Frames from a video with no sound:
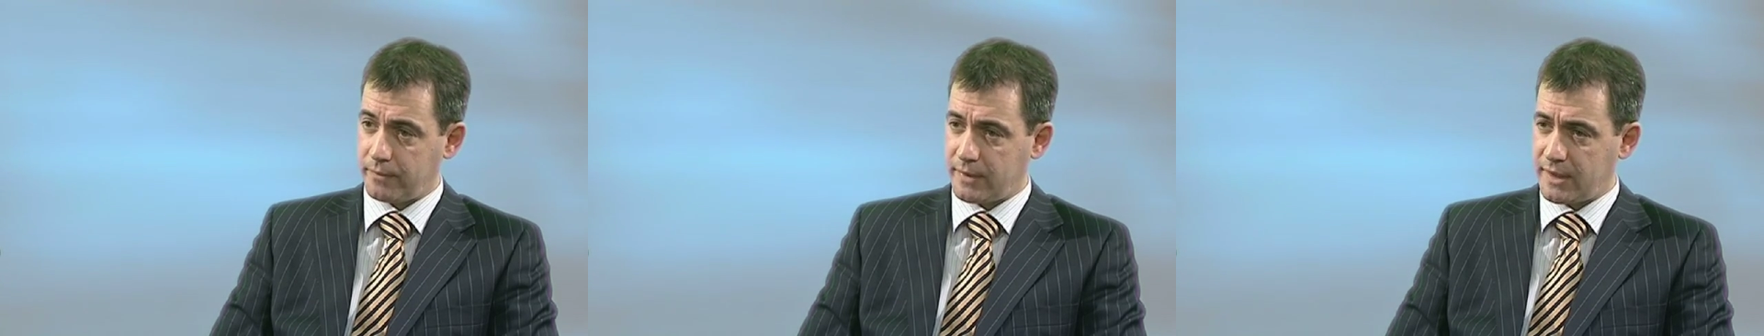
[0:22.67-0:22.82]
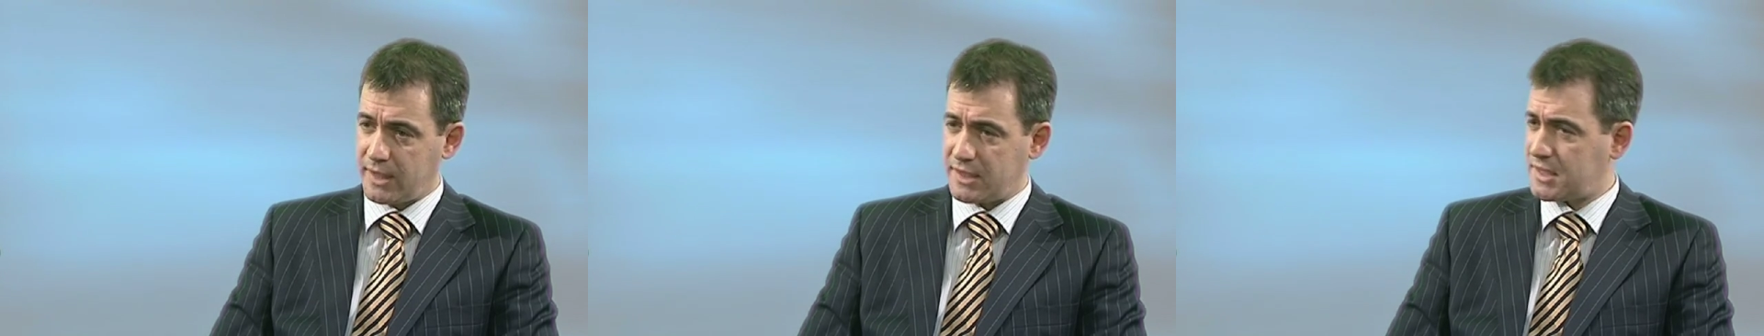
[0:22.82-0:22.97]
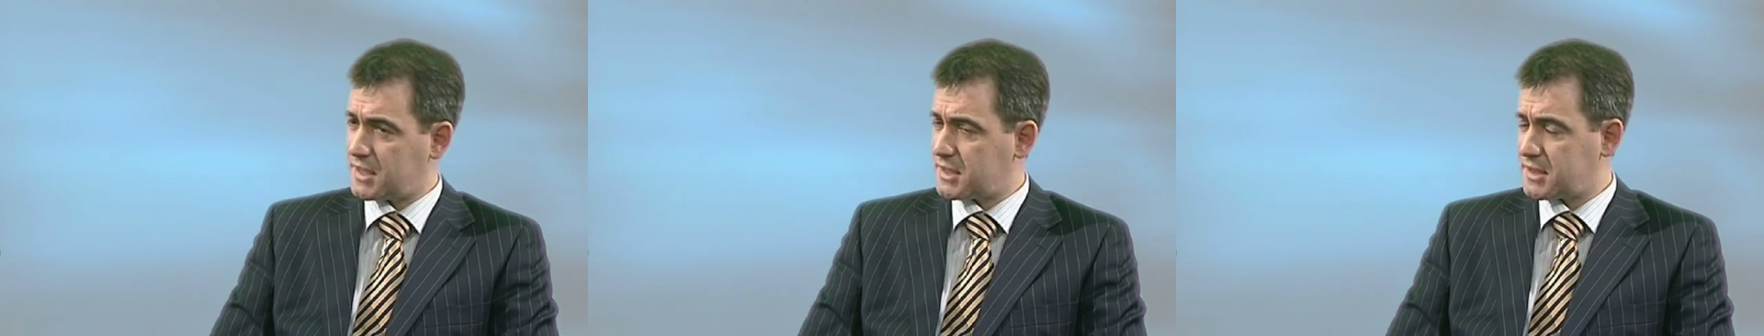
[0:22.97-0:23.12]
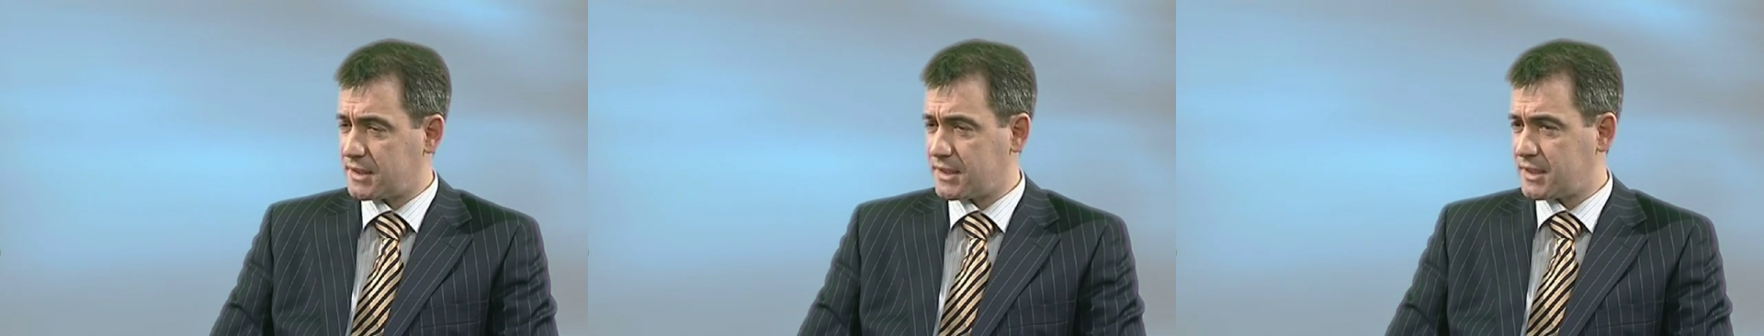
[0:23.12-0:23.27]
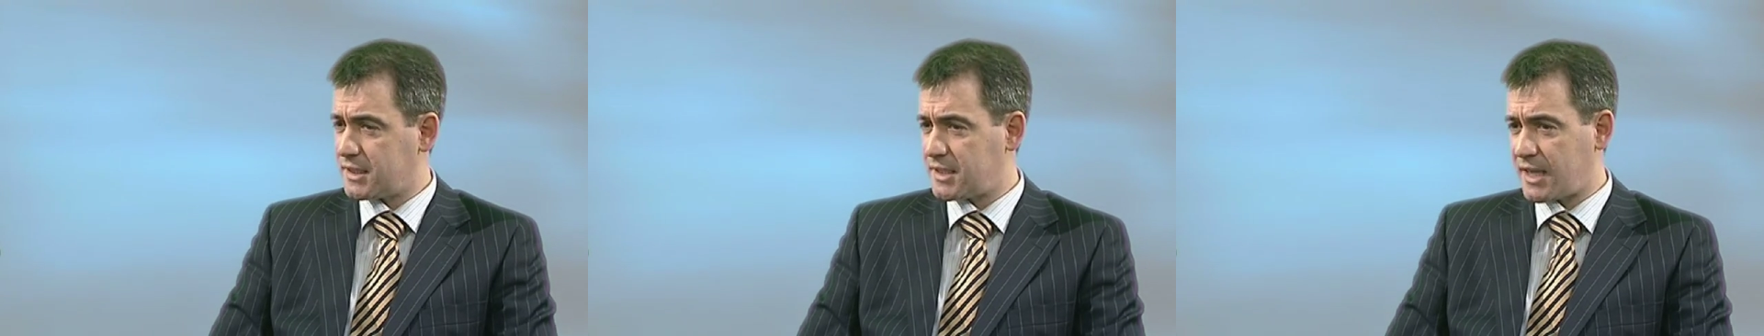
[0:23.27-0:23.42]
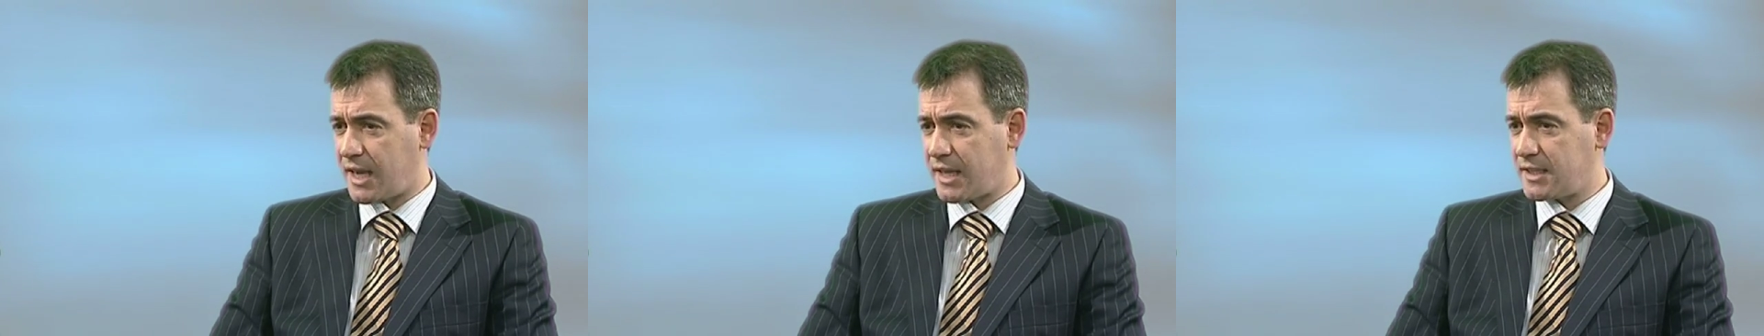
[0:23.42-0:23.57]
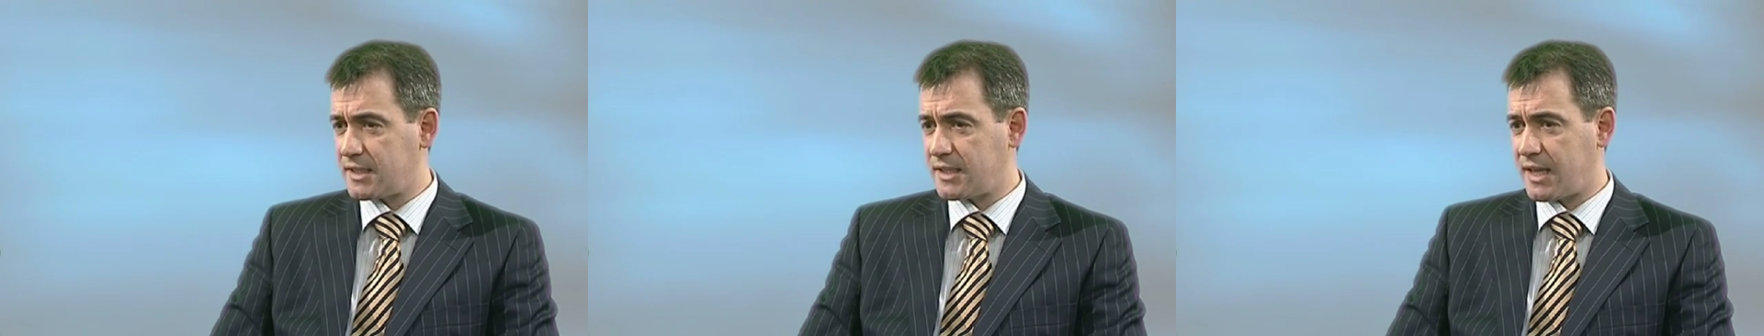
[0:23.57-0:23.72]
This isn't the
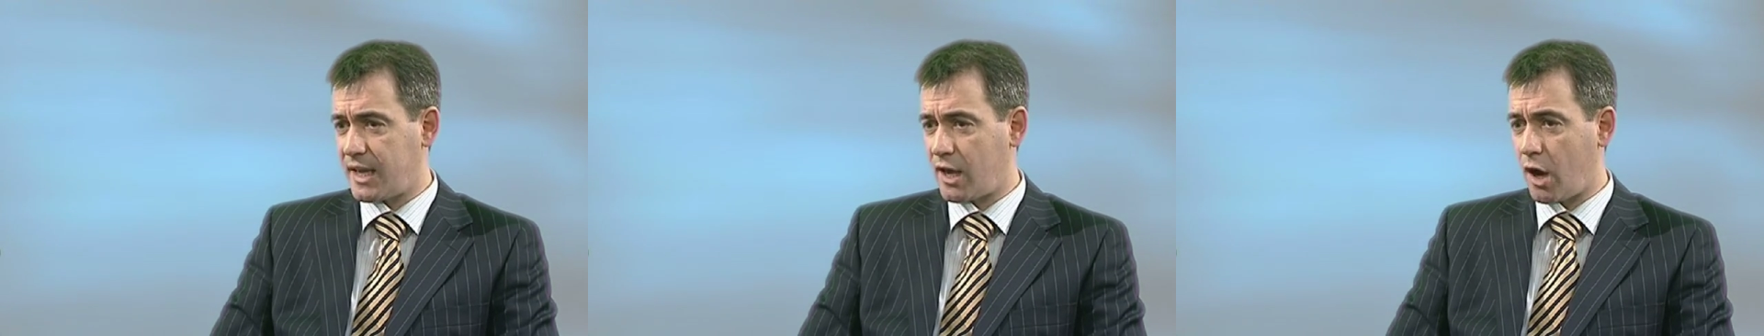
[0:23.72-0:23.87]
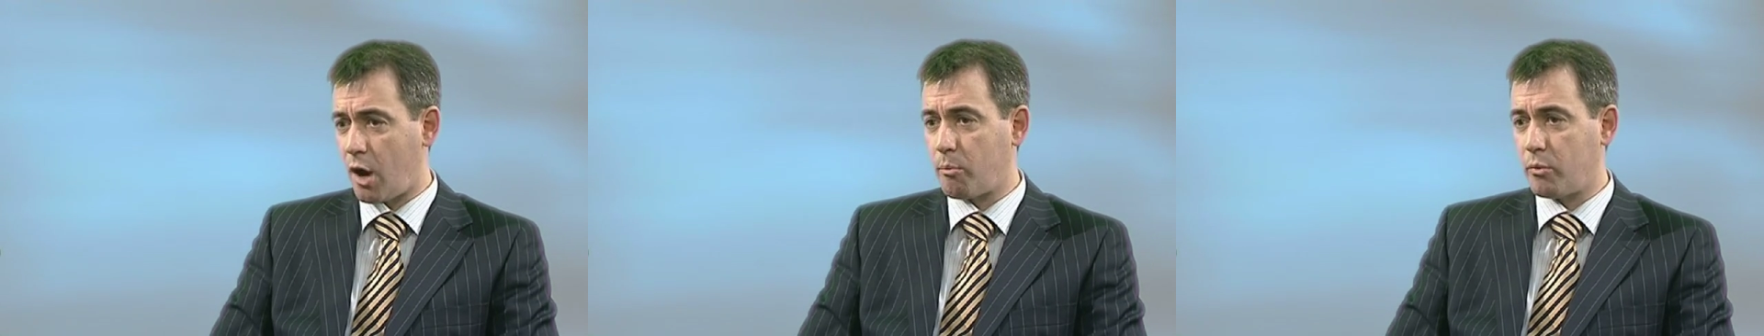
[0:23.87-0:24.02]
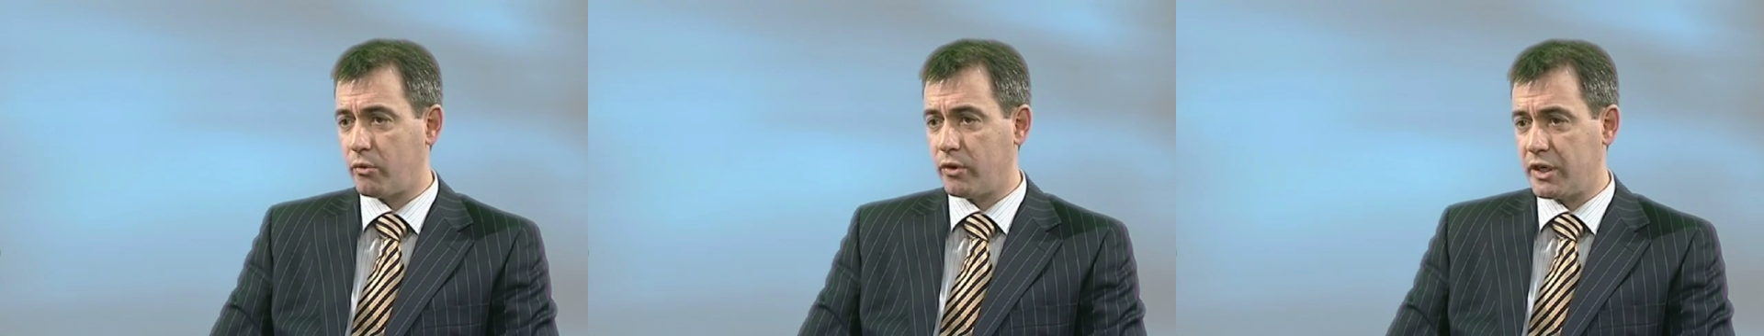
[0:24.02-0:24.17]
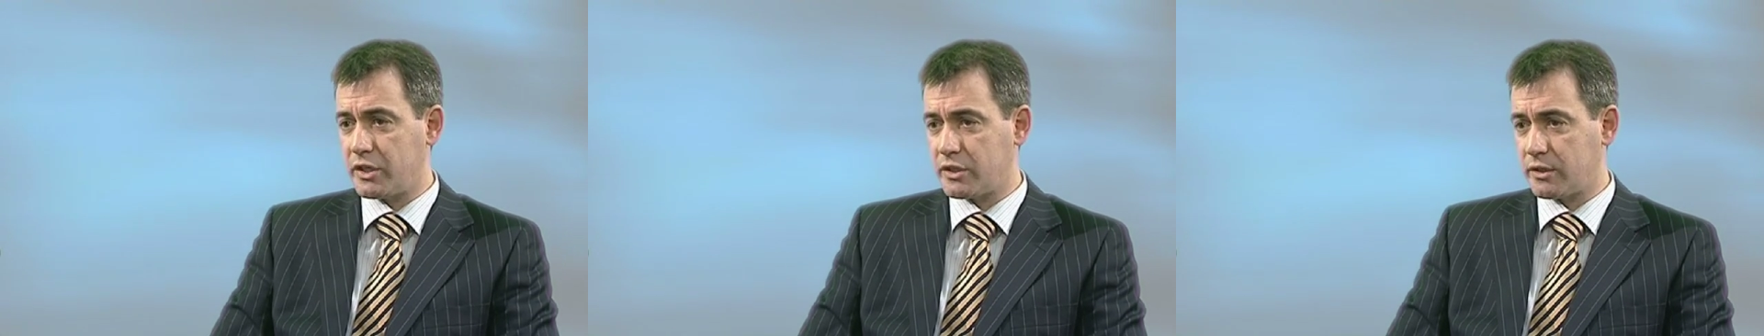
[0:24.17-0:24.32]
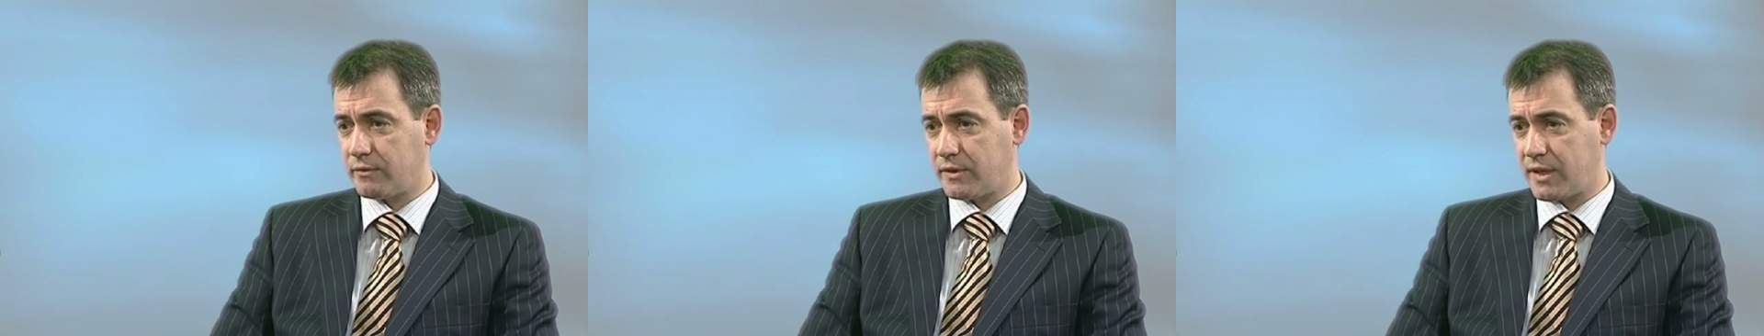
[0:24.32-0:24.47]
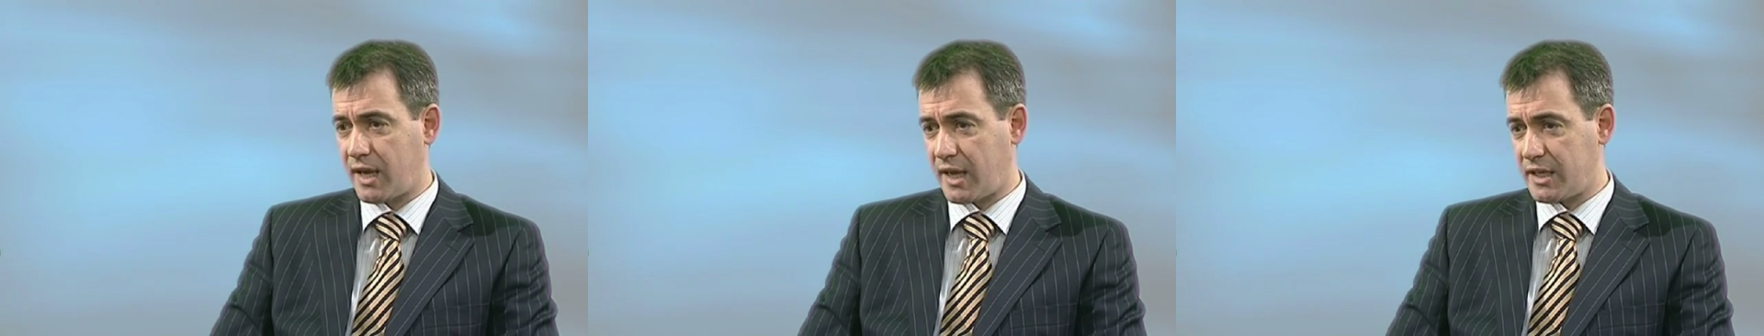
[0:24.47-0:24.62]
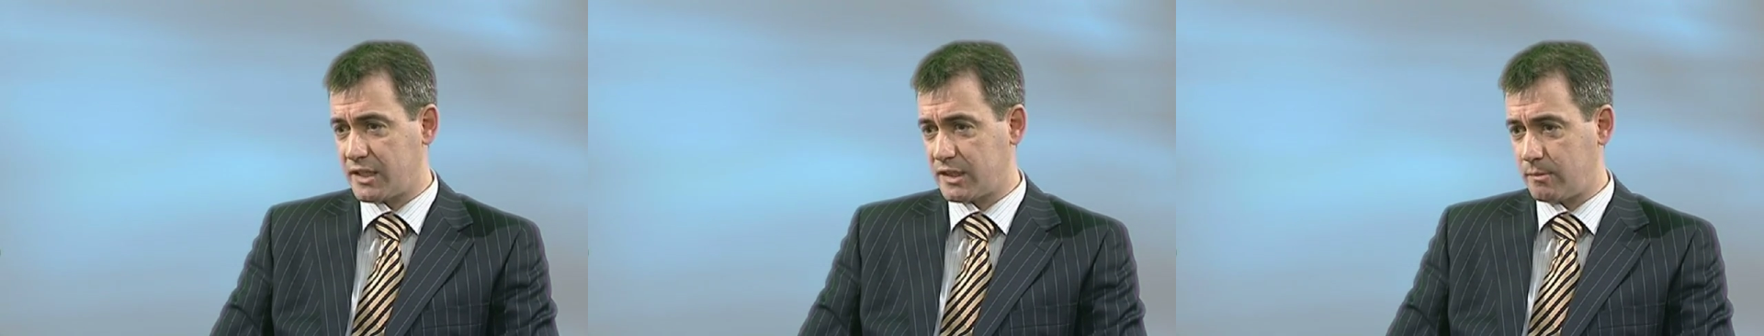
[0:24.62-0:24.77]
day to day operation of
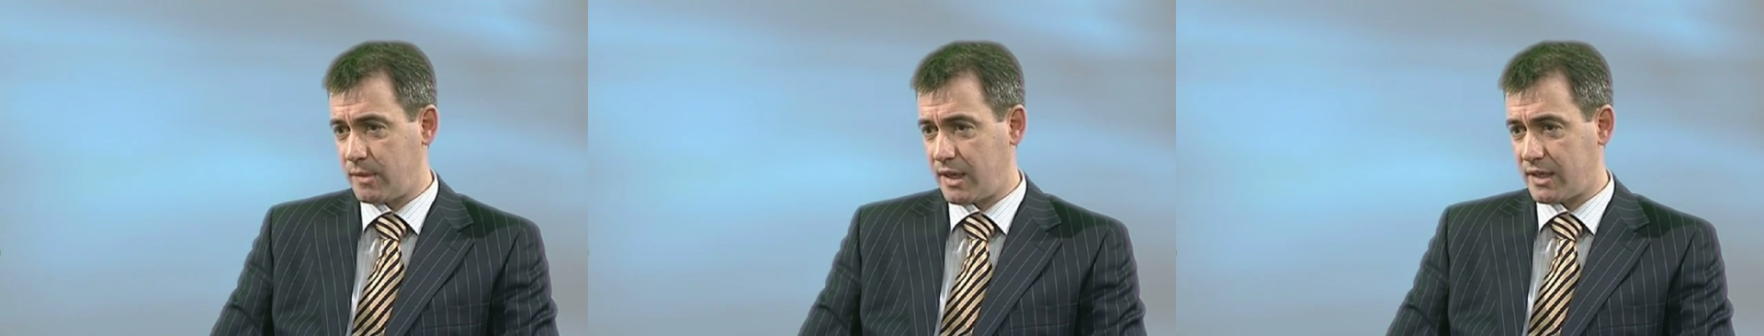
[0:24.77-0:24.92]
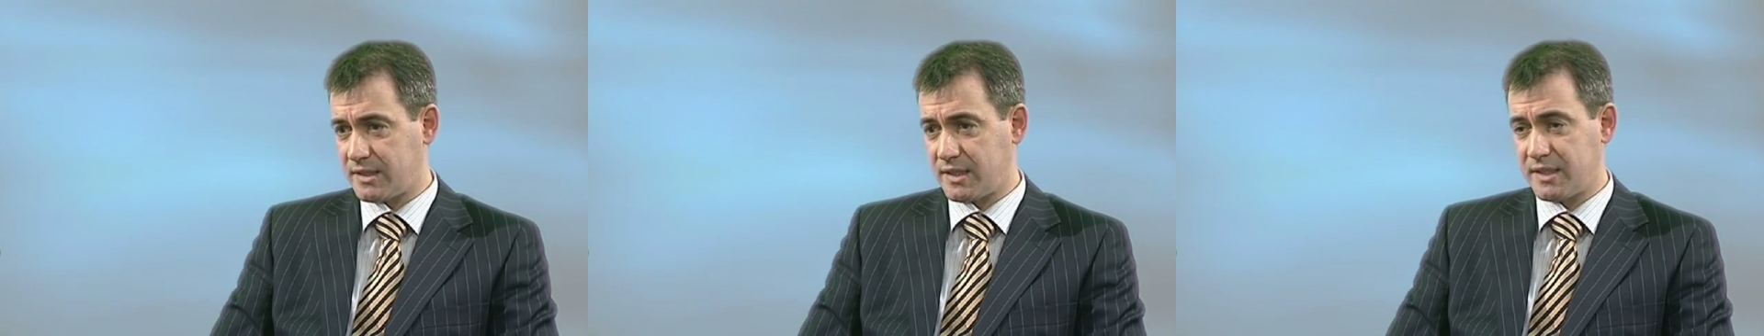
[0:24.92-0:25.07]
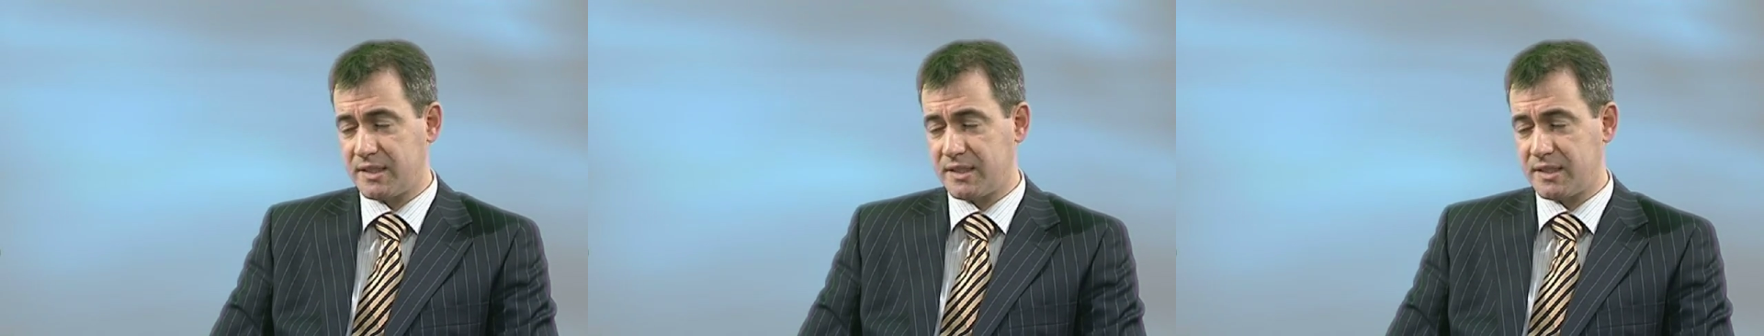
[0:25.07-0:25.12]
the ISMS,